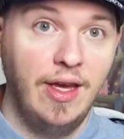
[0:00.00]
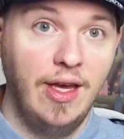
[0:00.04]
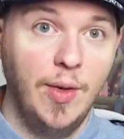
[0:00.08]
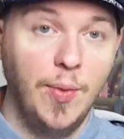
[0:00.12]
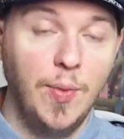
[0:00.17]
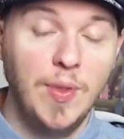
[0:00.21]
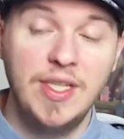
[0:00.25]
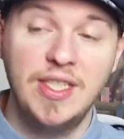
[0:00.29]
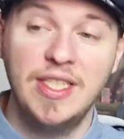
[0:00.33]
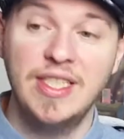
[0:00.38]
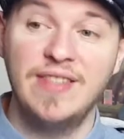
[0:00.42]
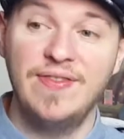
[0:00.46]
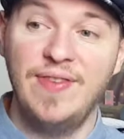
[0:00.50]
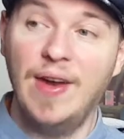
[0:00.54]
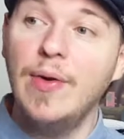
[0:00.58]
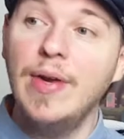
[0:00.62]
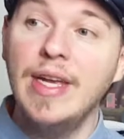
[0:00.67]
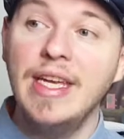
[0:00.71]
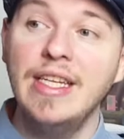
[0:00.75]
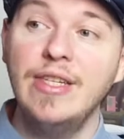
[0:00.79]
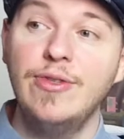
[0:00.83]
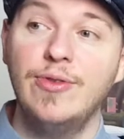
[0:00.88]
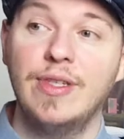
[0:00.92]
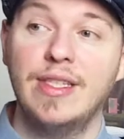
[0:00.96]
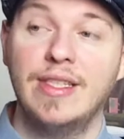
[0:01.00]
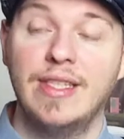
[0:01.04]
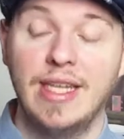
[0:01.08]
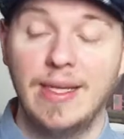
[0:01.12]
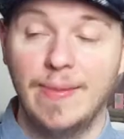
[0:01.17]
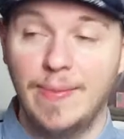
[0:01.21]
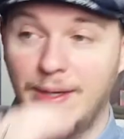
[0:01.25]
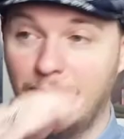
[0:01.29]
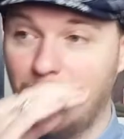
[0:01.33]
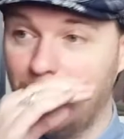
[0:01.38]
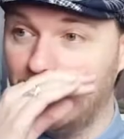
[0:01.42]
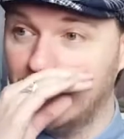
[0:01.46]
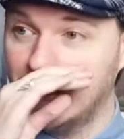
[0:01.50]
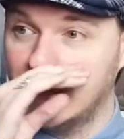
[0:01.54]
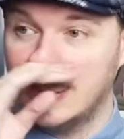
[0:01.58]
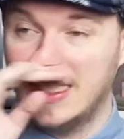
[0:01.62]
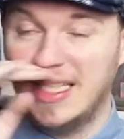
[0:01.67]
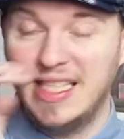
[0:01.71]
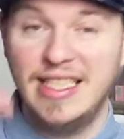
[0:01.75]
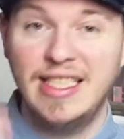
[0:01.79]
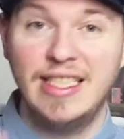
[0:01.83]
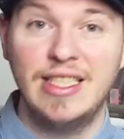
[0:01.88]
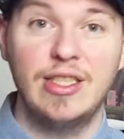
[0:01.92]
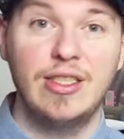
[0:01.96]
which is very interesting because
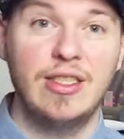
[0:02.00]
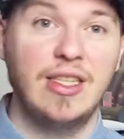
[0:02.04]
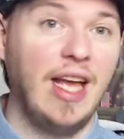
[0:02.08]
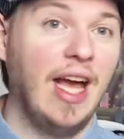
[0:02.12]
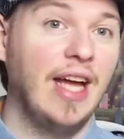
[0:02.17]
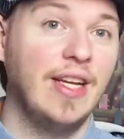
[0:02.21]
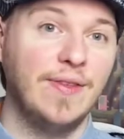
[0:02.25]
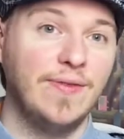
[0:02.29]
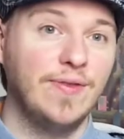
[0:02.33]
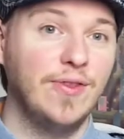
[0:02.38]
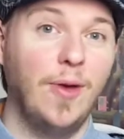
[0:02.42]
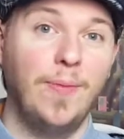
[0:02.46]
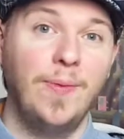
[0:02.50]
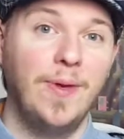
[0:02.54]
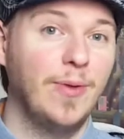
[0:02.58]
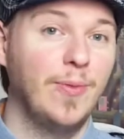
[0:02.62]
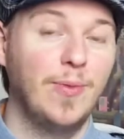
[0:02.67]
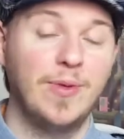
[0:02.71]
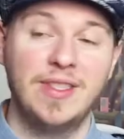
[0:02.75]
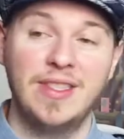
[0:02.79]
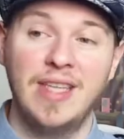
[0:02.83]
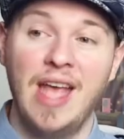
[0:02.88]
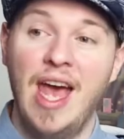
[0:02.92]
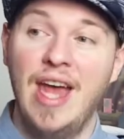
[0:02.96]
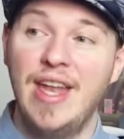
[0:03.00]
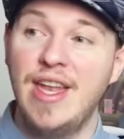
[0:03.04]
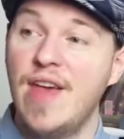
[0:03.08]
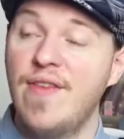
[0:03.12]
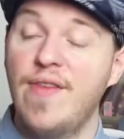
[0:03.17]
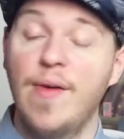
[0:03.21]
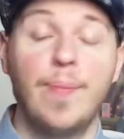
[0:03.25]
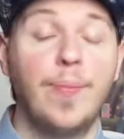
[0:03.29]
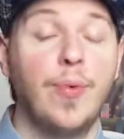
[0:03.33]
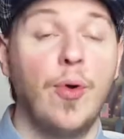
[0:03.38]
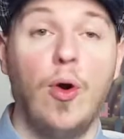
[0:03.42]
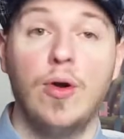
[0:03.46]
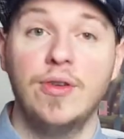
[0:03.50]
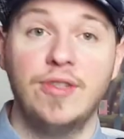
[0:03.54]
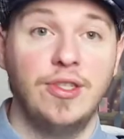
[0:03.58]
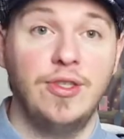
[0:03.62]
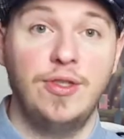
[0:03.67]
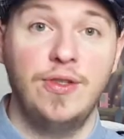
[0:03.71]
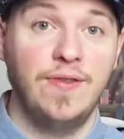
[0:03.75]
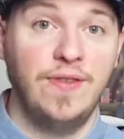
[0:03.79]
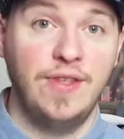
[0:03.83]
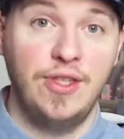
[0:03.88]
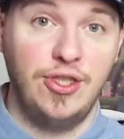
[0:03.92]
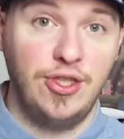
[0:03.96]
this kind of topic was never brought
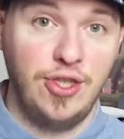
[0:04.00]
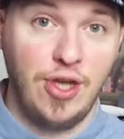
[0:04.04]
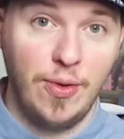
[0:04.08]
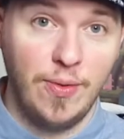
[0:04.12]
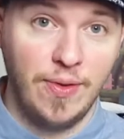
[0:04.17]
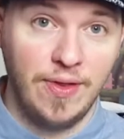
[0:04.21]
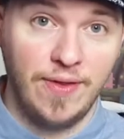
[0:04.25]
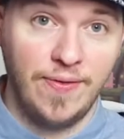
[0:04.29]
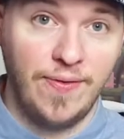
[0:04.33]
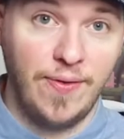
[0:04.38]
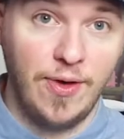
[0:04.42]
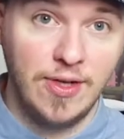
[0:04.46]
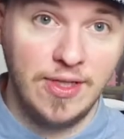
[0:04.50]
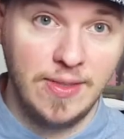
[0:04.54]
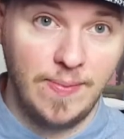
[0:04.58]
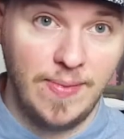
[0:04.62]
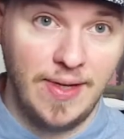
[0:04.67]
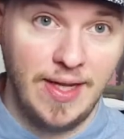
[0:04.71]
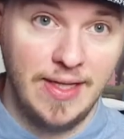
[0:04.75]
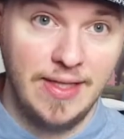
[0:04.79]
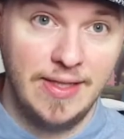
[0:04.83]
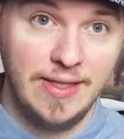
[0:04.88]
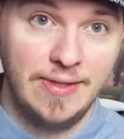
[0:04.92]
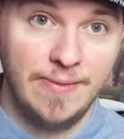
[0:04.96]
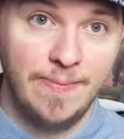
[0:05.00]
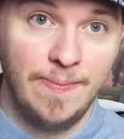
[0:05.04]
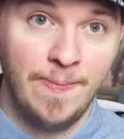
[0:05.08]
into the show in the first place.